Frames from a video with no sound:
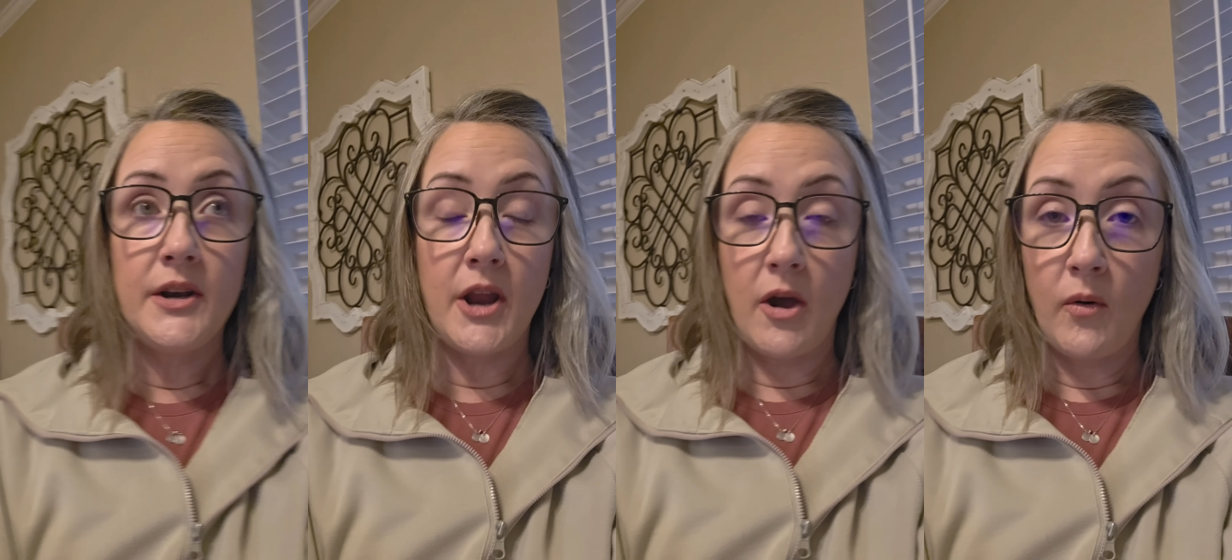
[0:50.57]

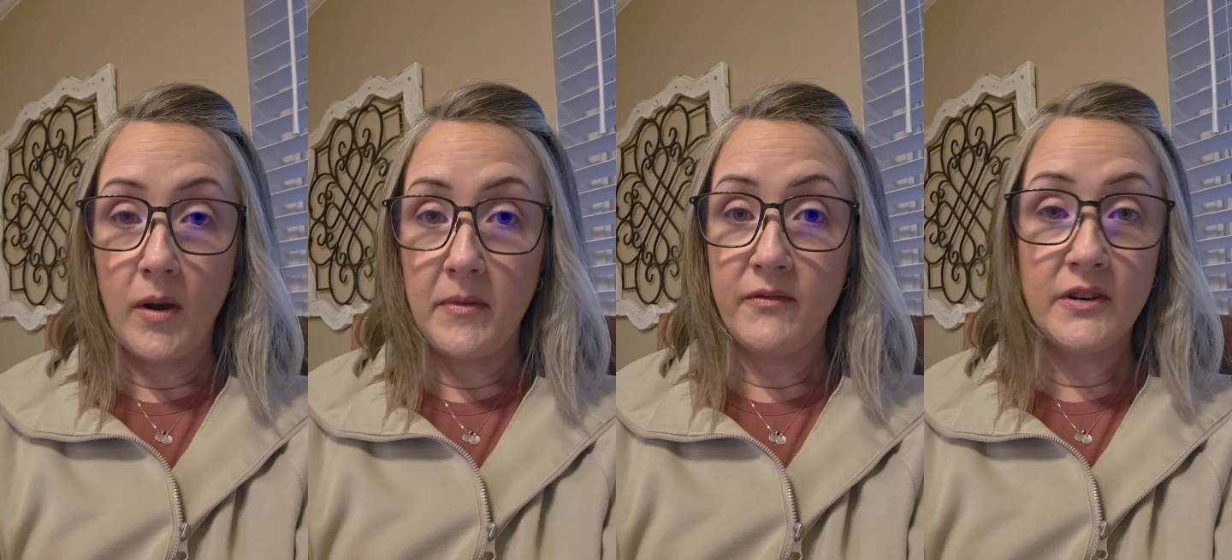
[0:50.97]
No.
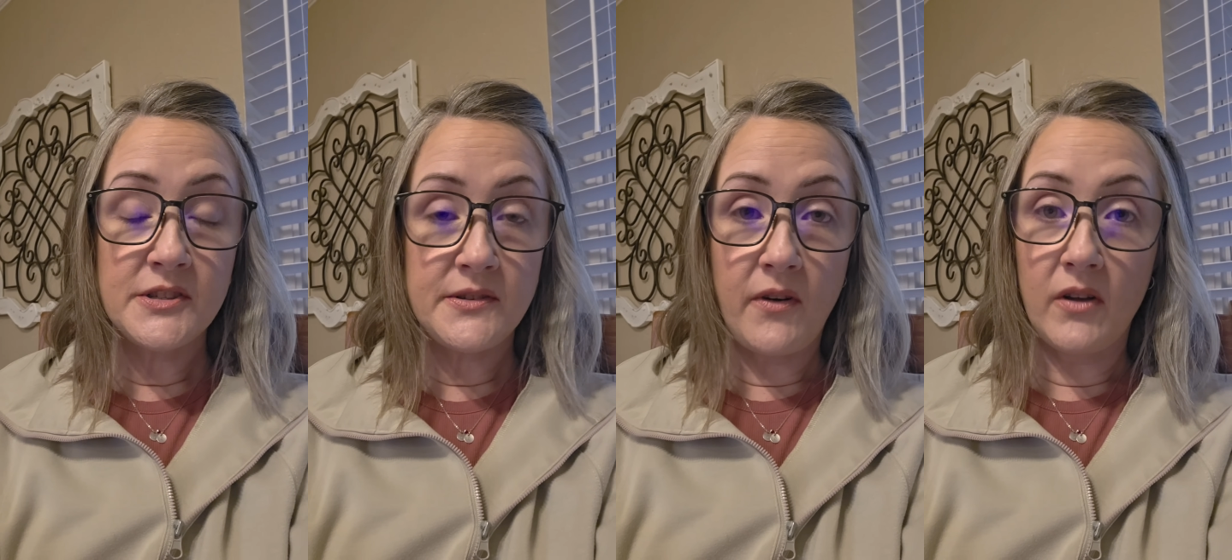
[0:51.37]
I mean,
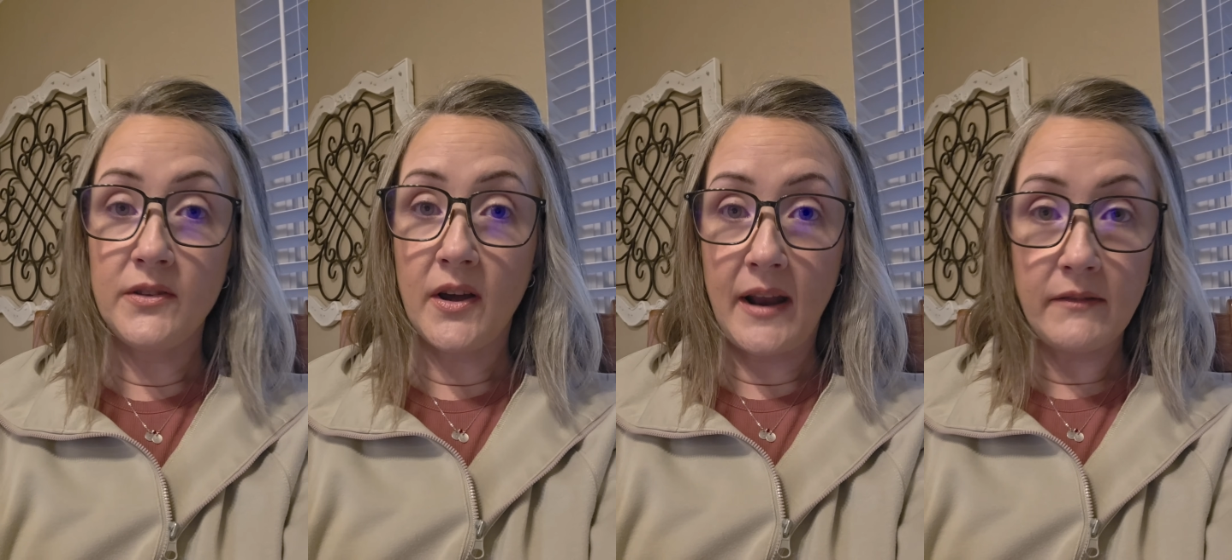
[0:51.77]
first of all,
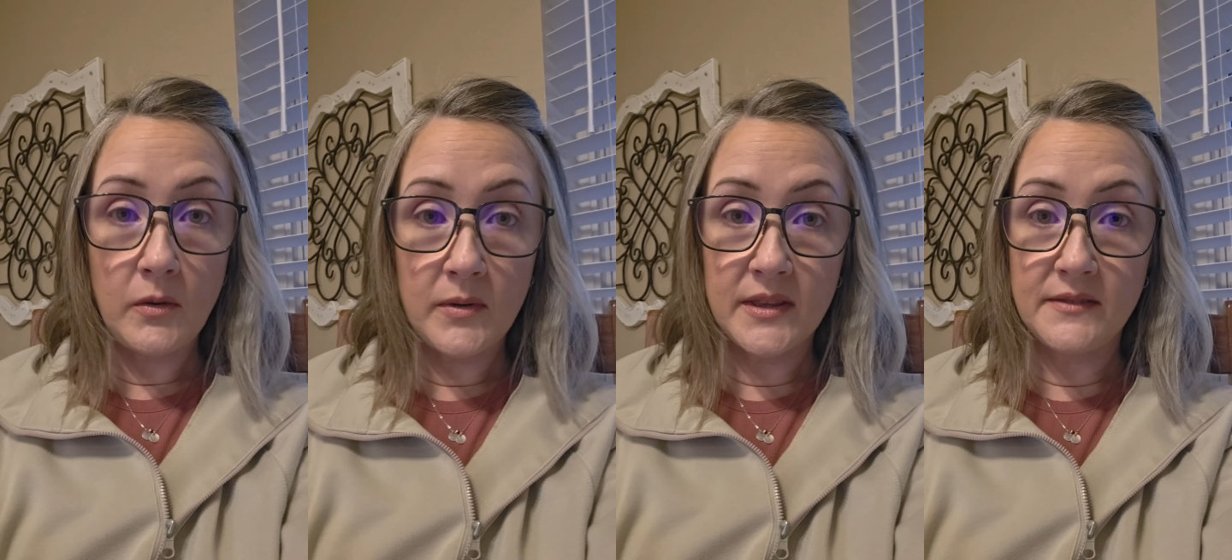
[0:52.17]
not
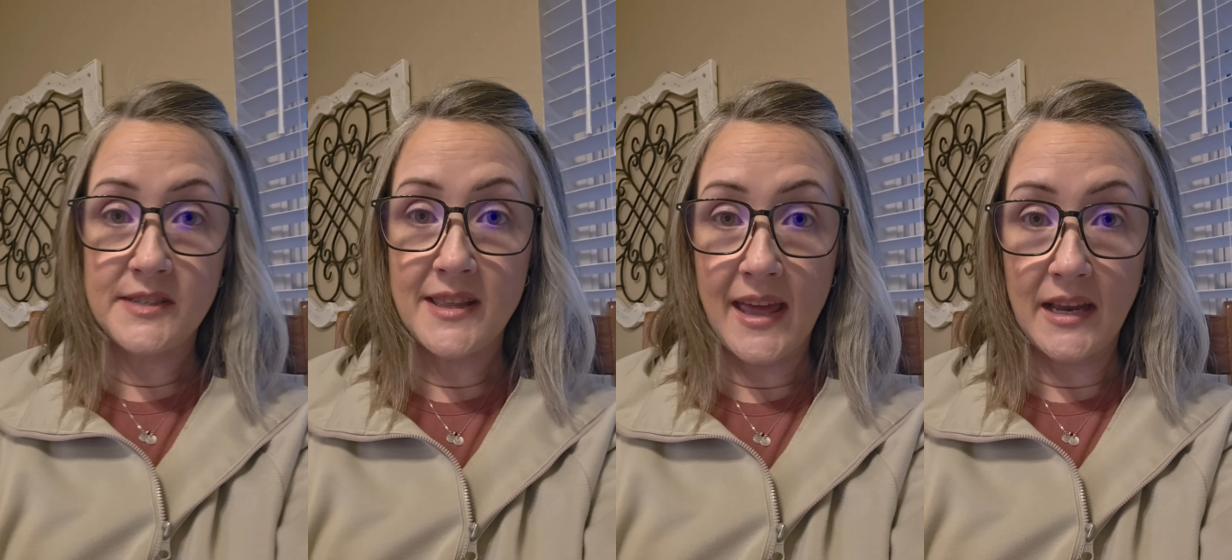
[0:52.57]
everyone
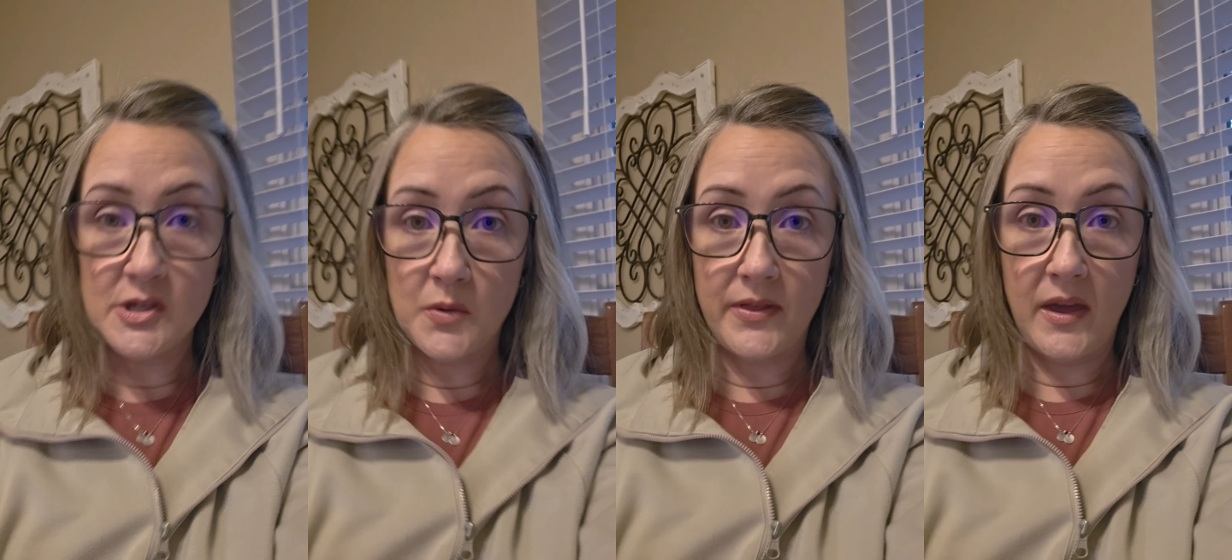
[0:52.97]
lives to the
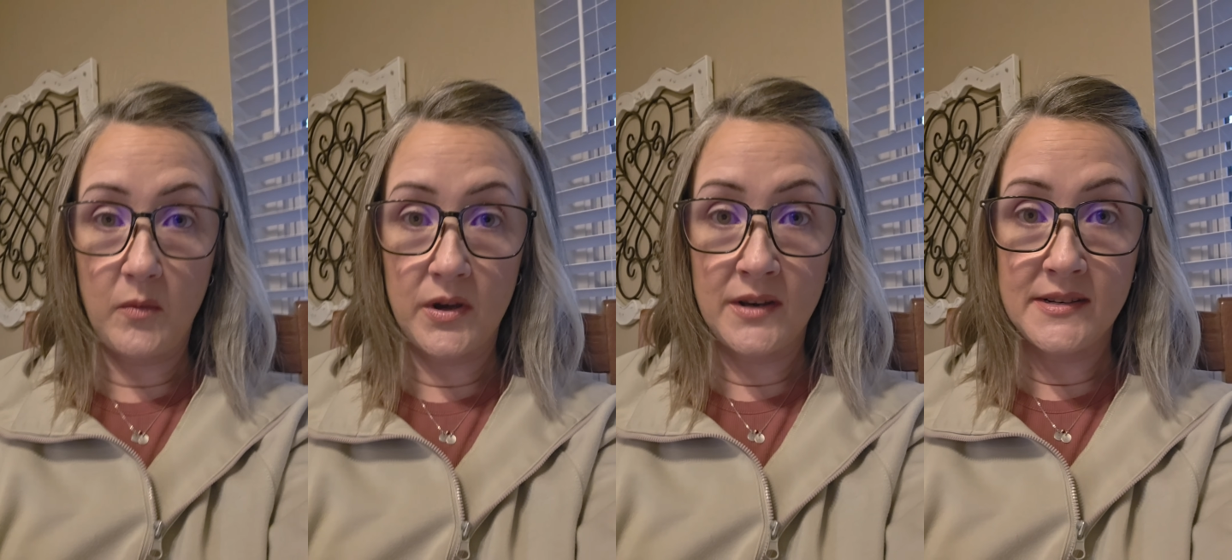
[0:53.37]
age where they
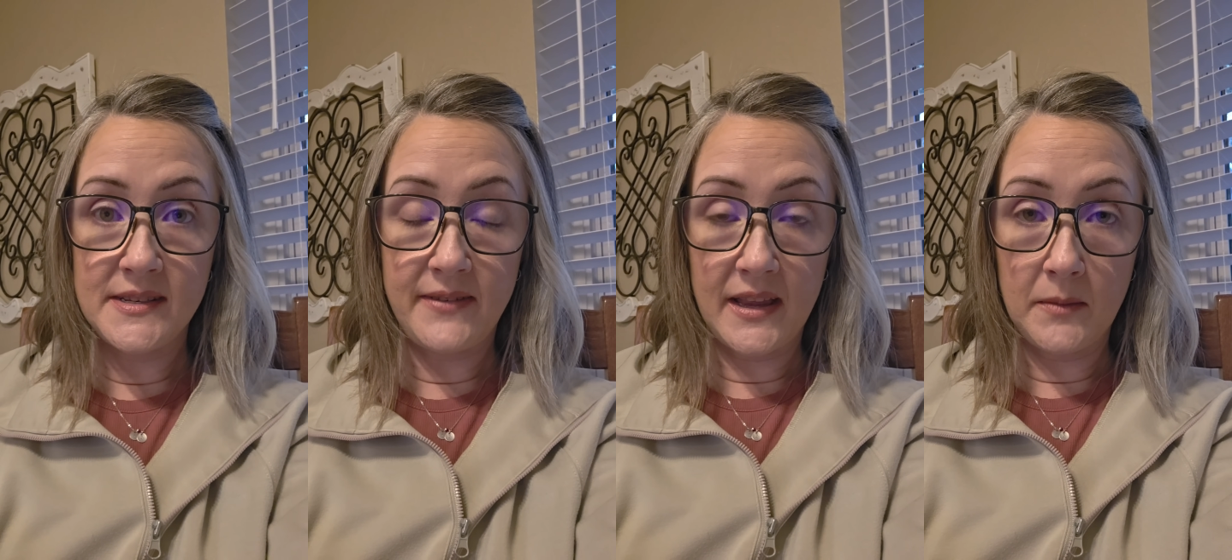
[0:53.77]
would
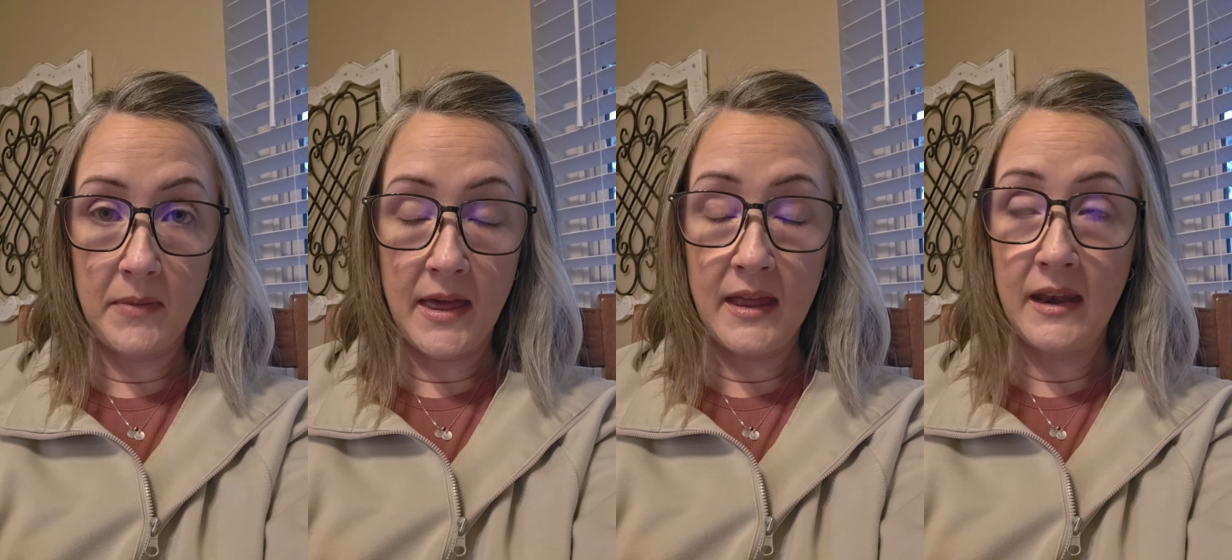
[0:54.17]

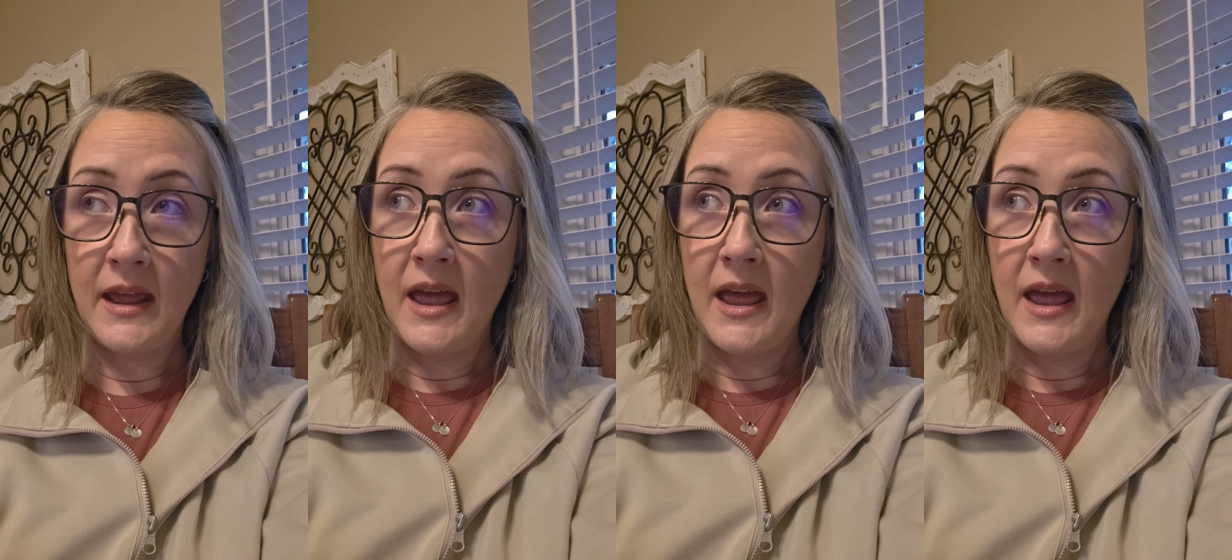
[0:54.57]
develop it.